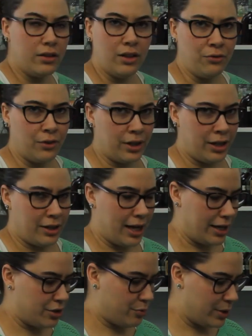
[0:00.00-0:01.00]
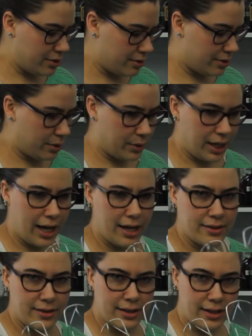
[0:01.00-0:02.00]
different attachments. So it
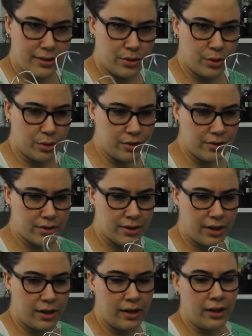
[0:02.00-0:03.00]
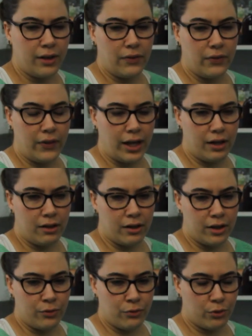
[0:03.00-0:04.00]
has these hooks that
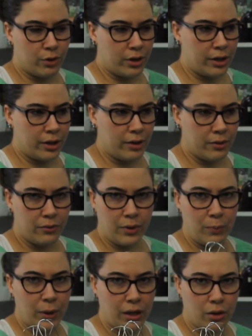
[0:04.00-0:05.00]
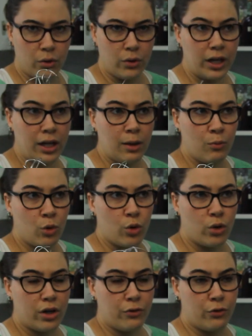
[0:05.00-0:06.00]
are for whipping cream
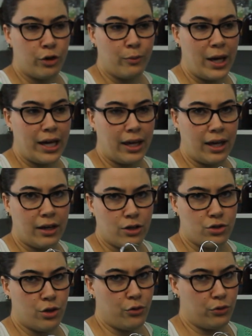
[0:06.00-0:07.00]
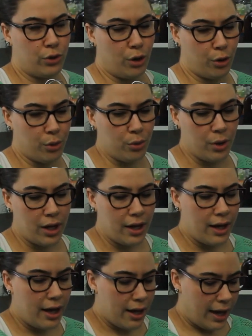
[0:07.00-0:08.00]
or for making a soft dough,
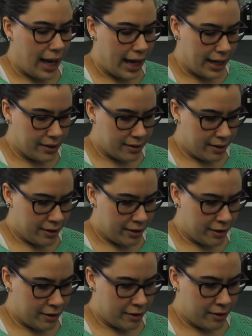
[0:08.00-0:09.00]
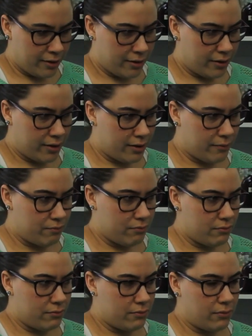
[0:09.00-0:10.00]
And
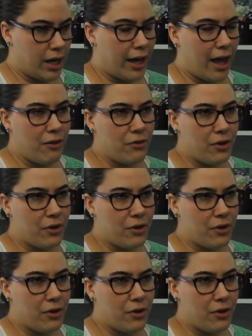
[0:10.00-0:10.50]
I have